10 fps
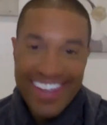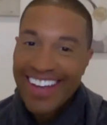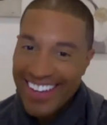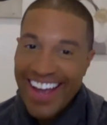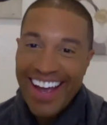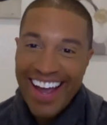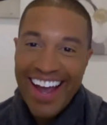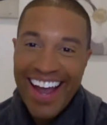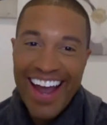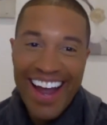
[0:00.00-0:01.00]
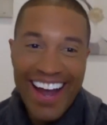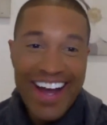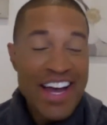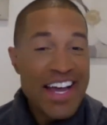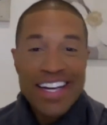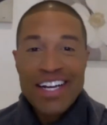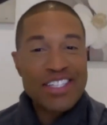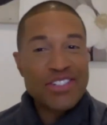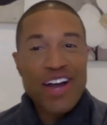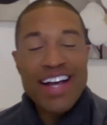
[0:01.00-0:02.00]
you know. It's
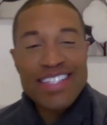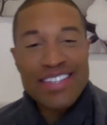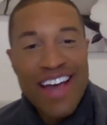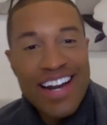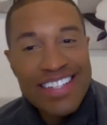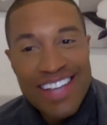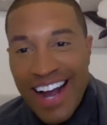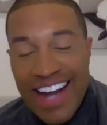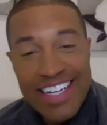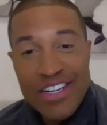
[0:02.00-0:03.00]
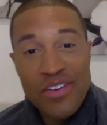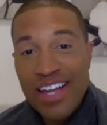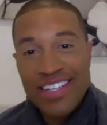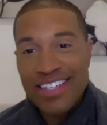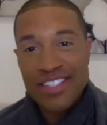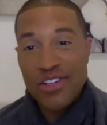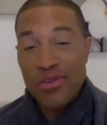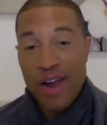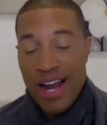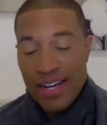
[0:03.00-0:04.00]
crazy, man. It's like, I didn't know that existed. You're
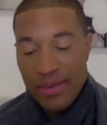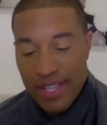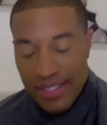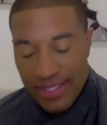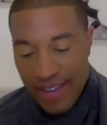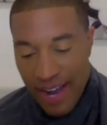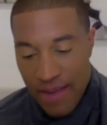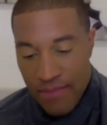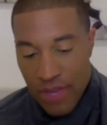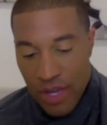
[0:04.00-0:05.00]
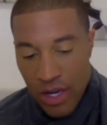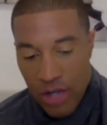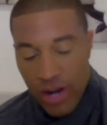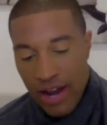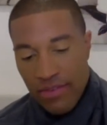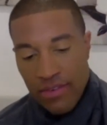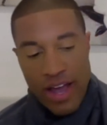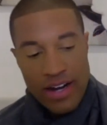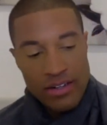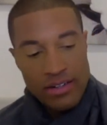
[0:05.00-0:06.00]
right. I mean, at the time, you know, I've
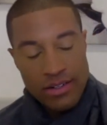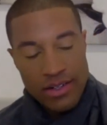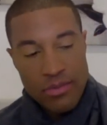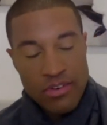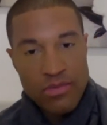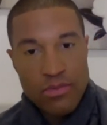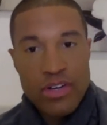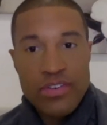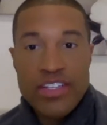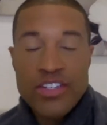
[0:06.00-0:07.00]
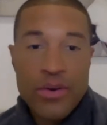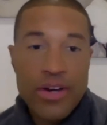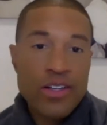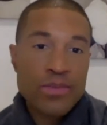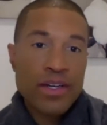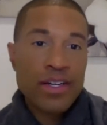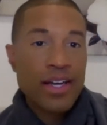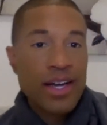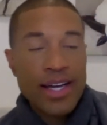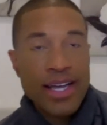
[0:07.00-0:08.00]
had a number of previous careers, but
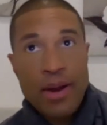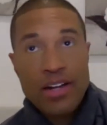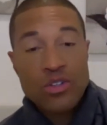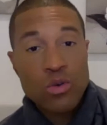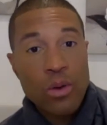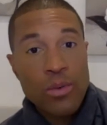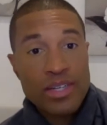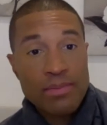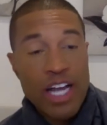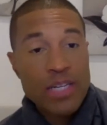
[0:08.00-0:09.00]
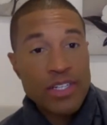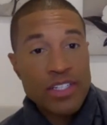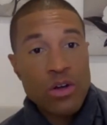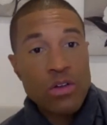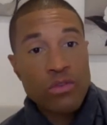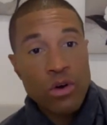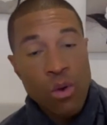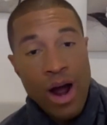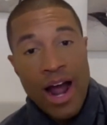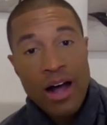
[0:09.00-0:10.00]
I came out of school. I was a management consultant for a
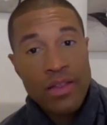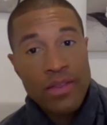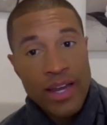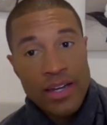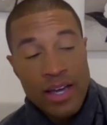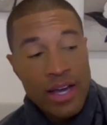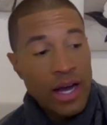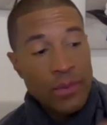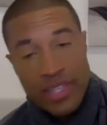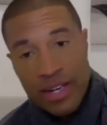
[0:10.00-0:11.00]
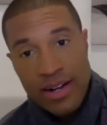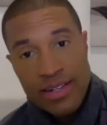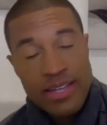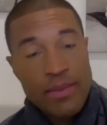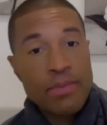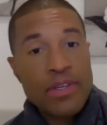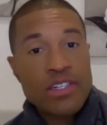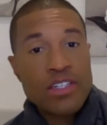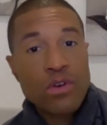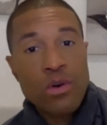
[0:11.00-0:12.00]
while. And then I was in the entertainment
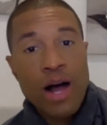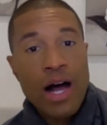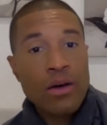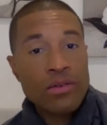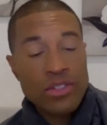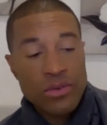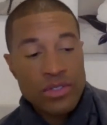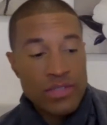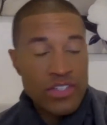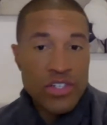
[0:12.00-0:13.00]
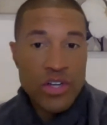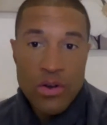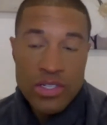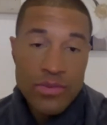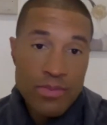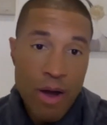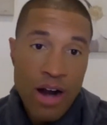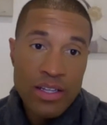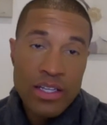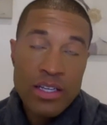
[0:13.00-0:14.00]
business for a while. I was doing TV shows and I was
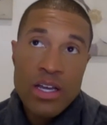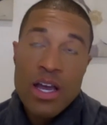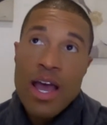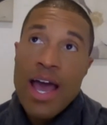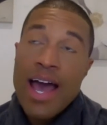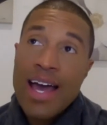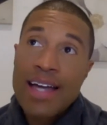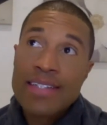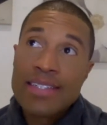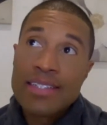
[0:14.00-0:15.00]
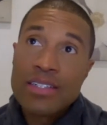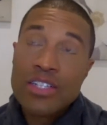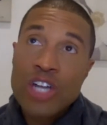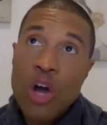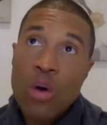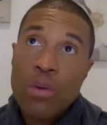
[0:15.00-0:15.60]
modeling. And, you know,